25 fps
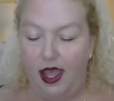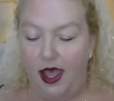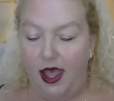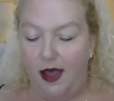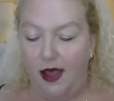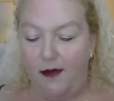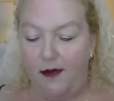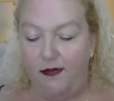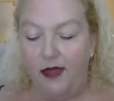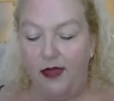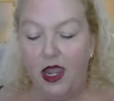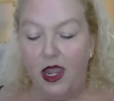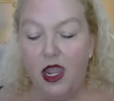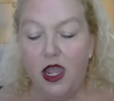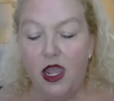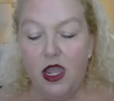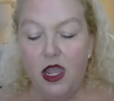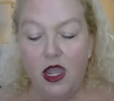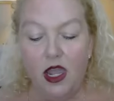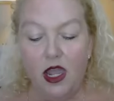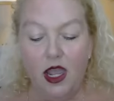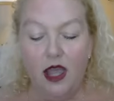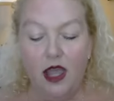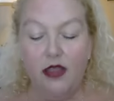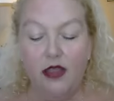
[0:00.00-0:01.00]
um,
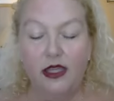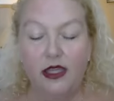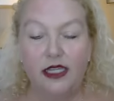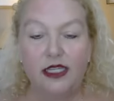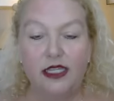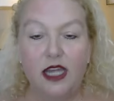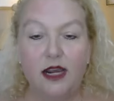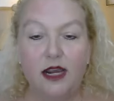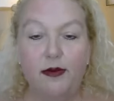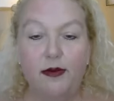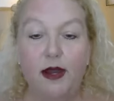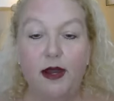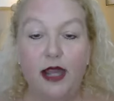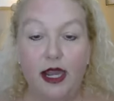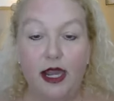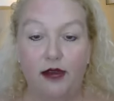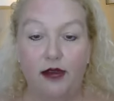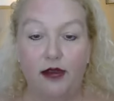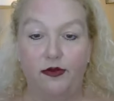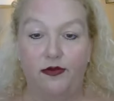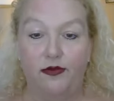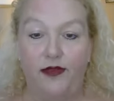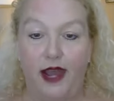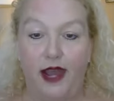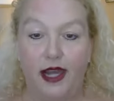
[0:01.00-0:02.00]
let's talk about
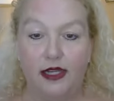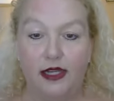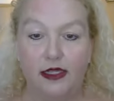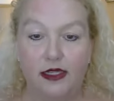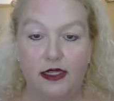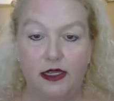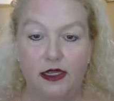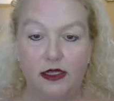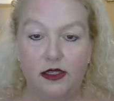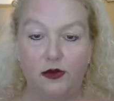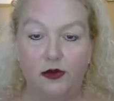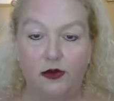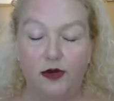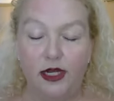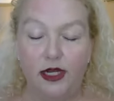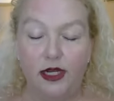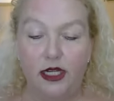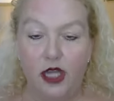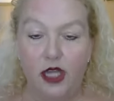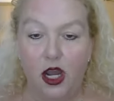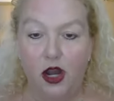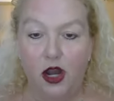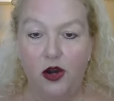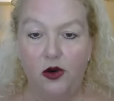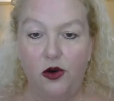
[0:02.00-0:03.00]
equifax so we
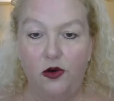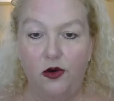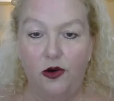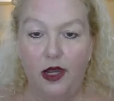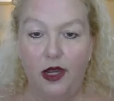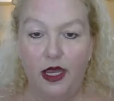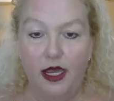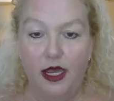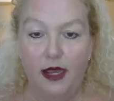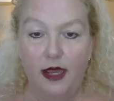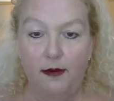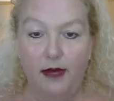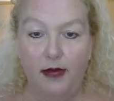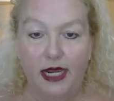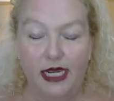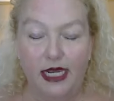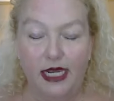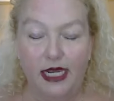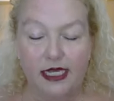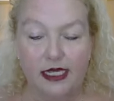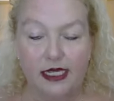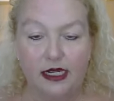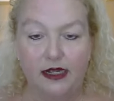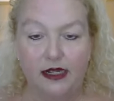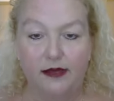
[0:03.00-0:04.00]
know
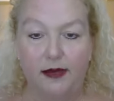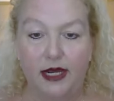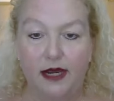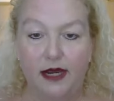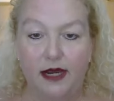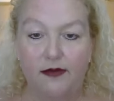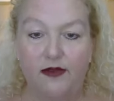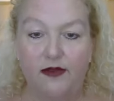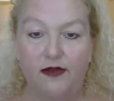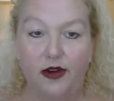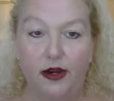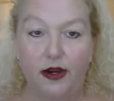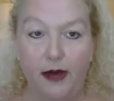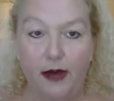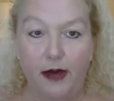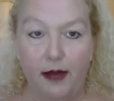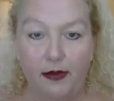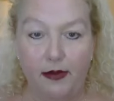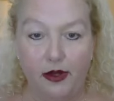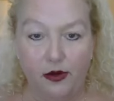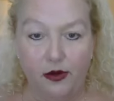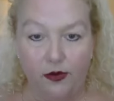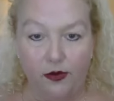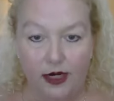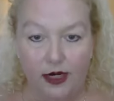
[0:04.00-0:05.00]
because it has become very
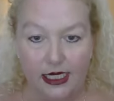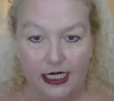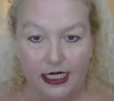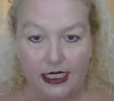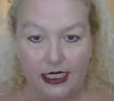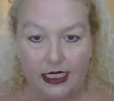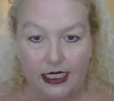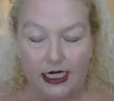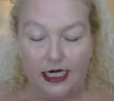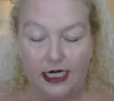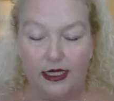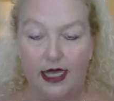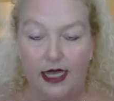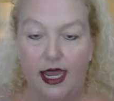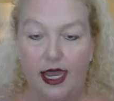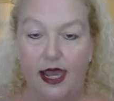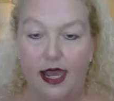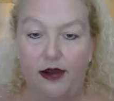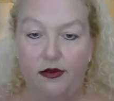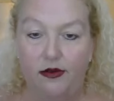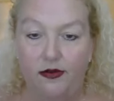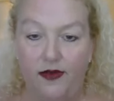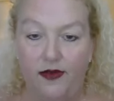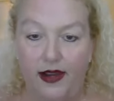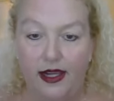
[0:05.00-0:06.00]
public recently that
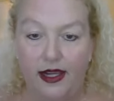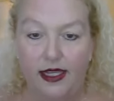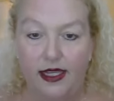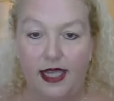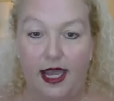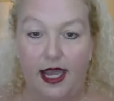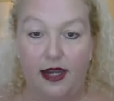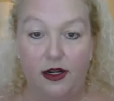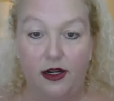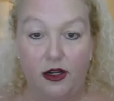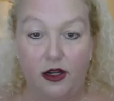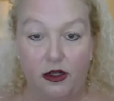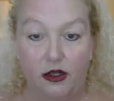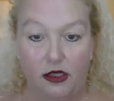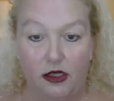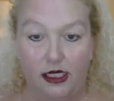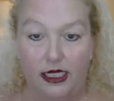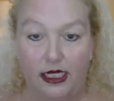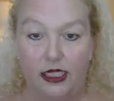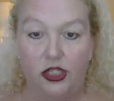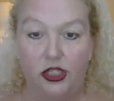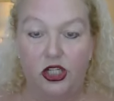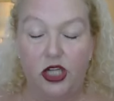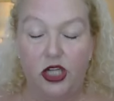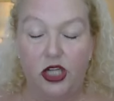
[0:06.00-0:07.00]
Equifax had a
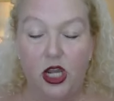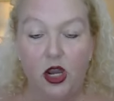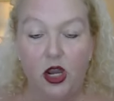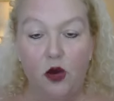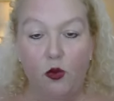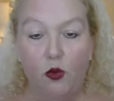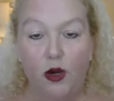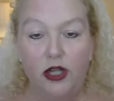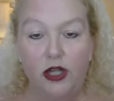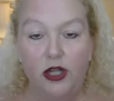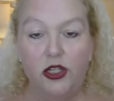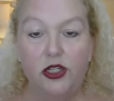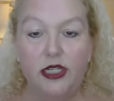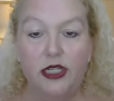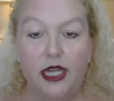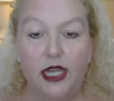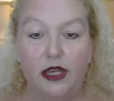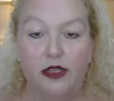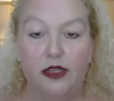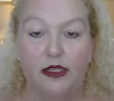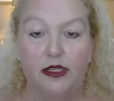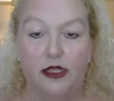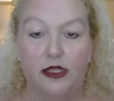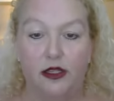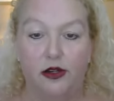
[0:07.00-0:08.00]
glitch. Why don't you
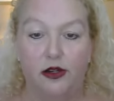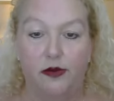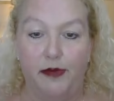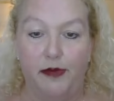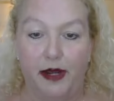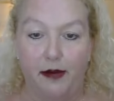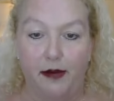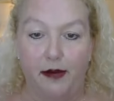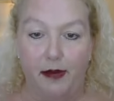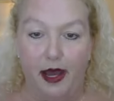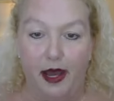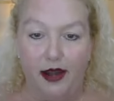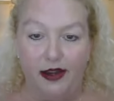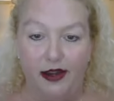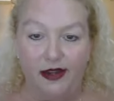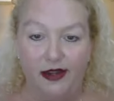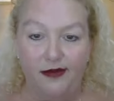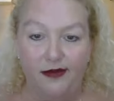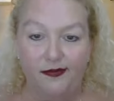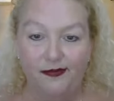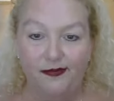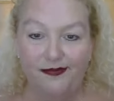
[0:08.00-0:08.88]
tell us a little bit about it?